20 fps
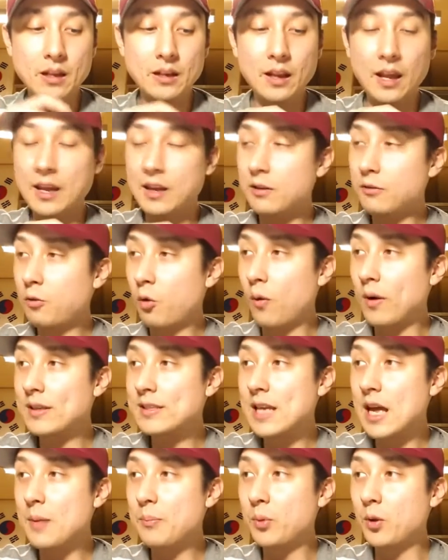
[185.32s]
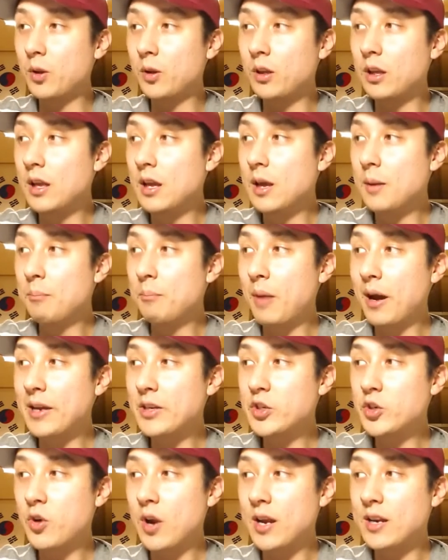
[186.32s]
Like, for example,
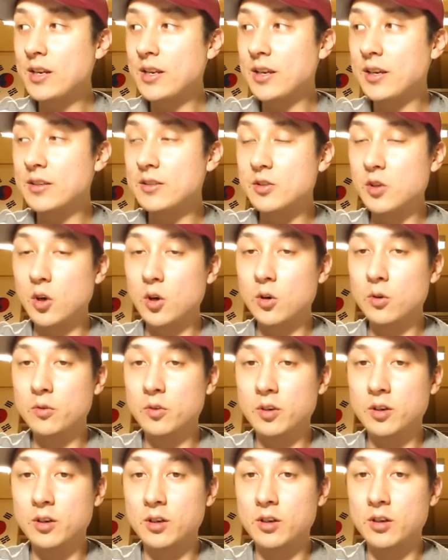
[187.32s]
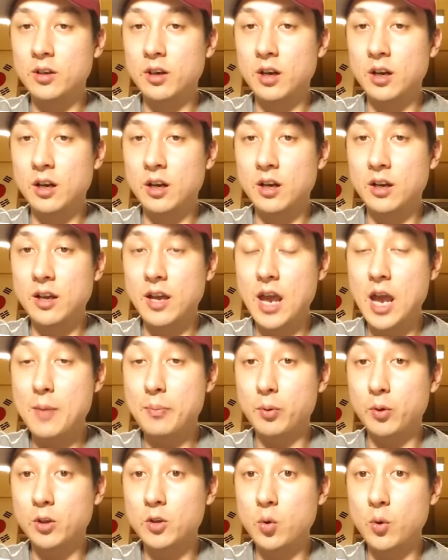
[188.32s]
my training is over
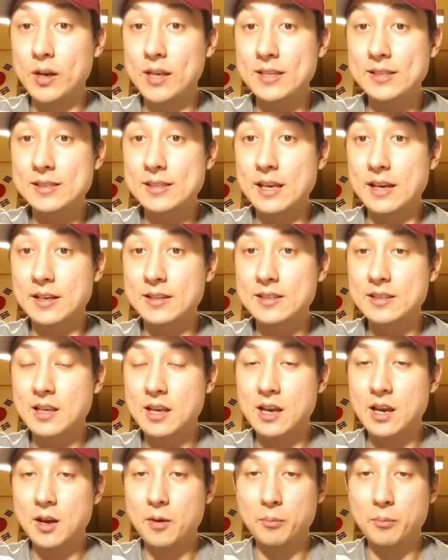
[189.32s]
April 26th.